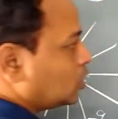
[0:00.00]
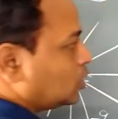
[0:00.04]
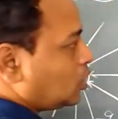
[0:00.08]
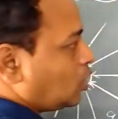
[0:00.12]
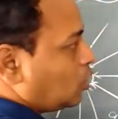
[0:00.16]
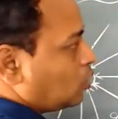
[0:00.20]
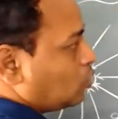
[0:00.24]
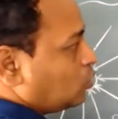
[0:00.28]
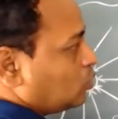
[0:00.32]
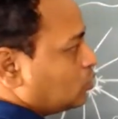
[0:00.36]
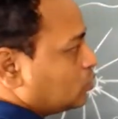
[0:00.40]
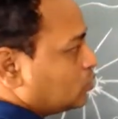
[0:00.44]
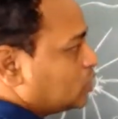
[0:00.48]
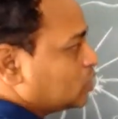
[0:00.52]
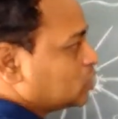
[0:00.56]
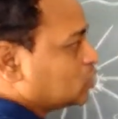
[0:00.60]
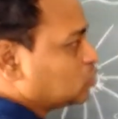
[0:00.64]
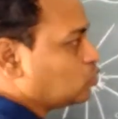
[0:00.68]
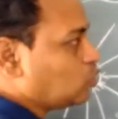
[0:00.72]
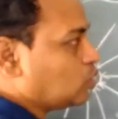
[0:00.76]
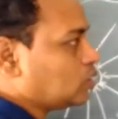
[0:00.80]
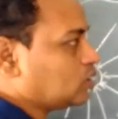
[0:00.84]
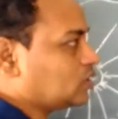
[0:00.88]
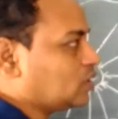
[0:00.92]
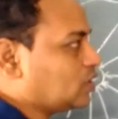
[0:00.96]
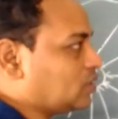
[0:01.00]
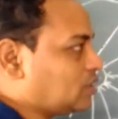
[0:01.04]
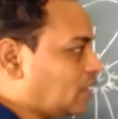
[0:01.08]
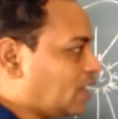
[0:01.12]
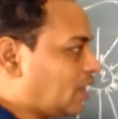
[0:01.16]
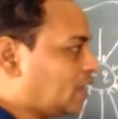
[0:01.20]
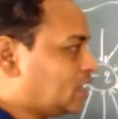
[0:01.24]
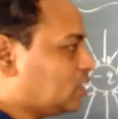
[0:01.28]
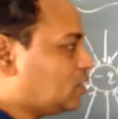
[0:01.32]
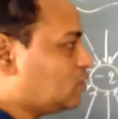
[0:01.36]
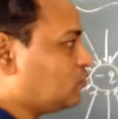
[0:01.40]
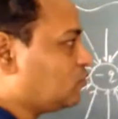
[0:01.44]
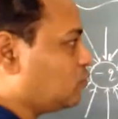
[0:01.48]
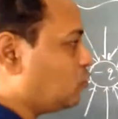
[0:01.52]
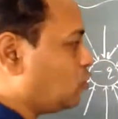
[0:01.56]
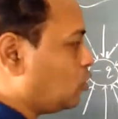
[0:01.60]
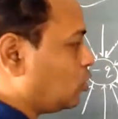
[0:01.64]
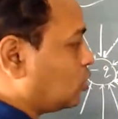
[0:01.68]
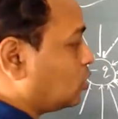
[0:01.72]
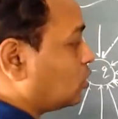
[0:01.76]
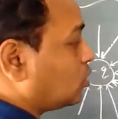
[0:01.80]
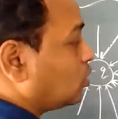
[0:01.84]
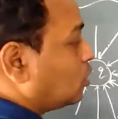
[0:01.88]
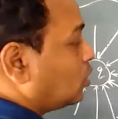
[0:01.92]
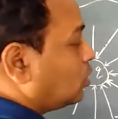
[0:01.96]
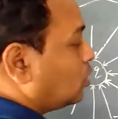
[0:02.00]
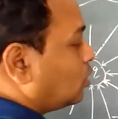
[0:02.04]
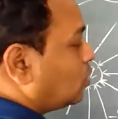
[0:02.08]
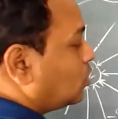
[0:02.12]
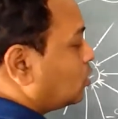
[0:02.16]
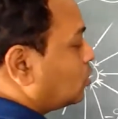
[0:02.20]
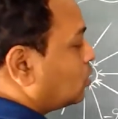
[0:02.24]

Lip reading: now this was the diagram for